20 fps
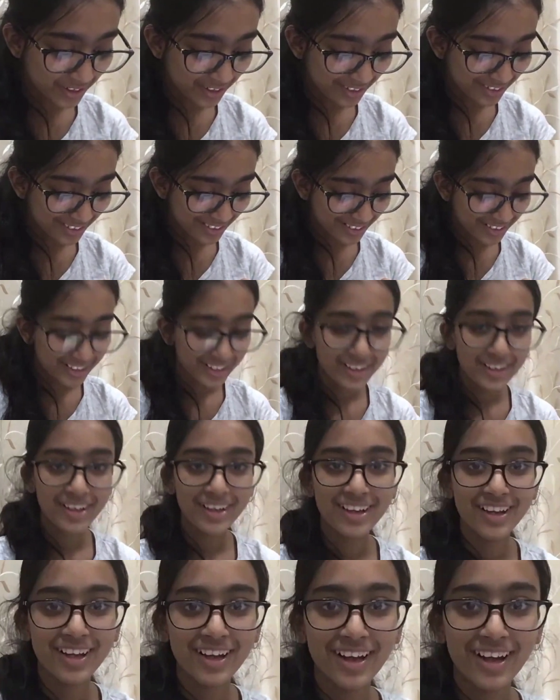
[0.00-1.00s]

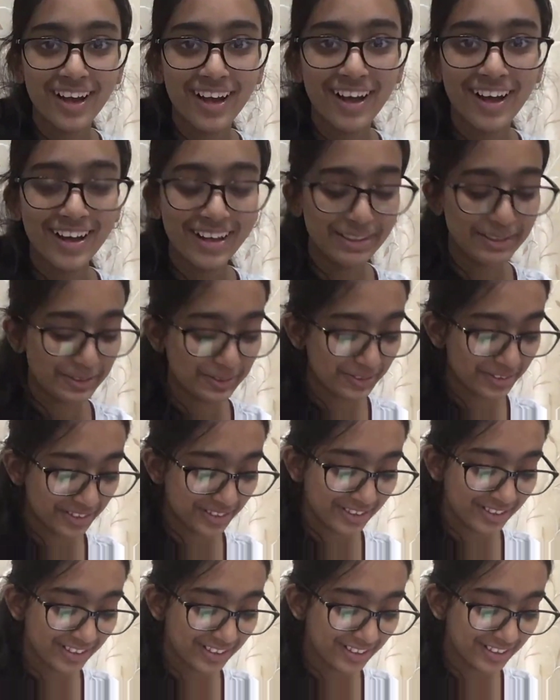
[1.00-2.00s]

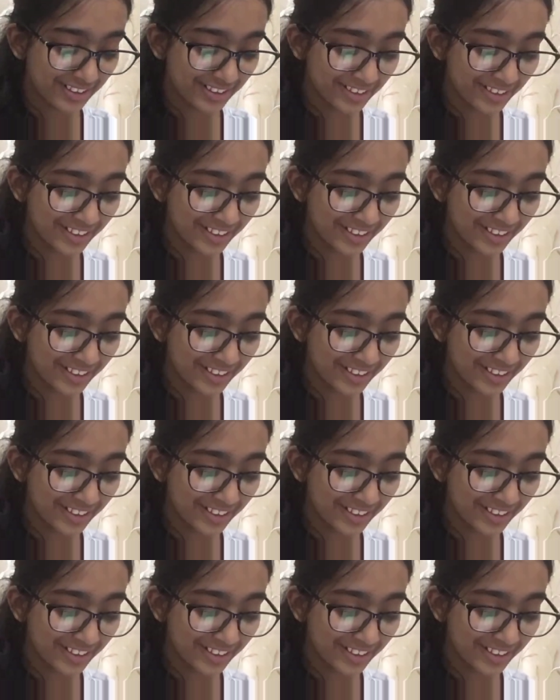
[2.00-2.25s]
Nothing is said.